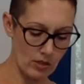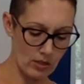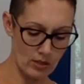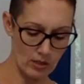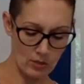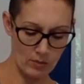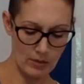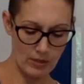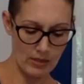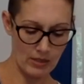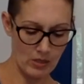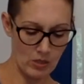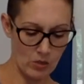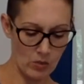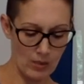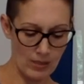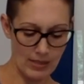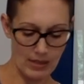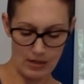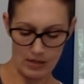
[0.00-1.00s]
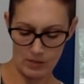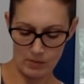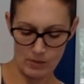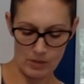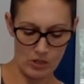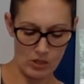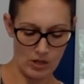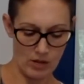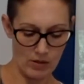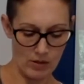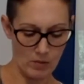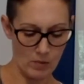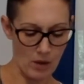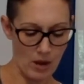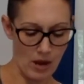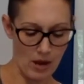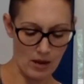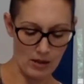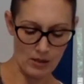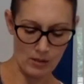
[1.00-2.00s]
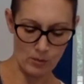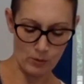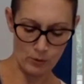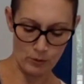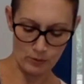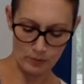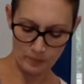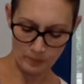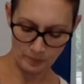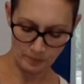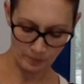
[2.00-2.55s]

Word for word: a little bit to squeeze out as much air as possible,